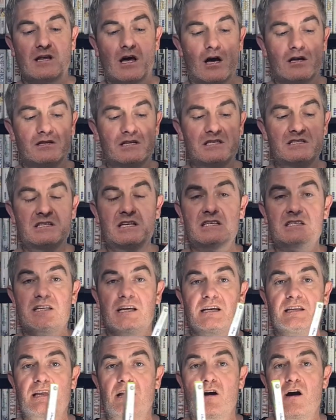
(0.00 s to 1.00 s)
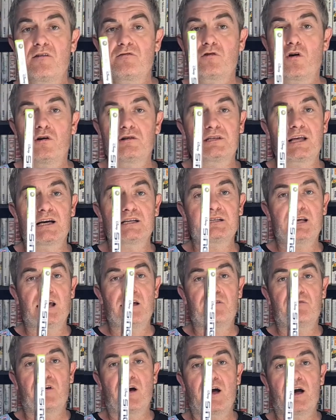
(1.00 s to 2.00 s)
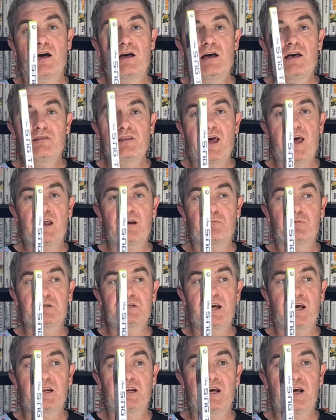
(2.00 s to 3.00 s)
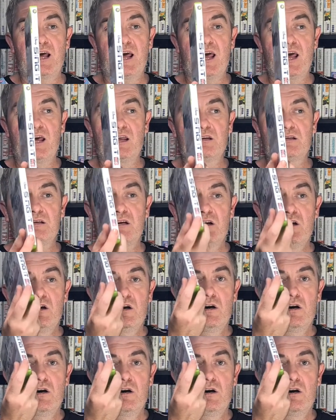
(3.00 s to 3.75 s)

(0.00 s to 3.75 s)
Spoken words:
The Disney Sing It that I've got does have the Hannah Montana and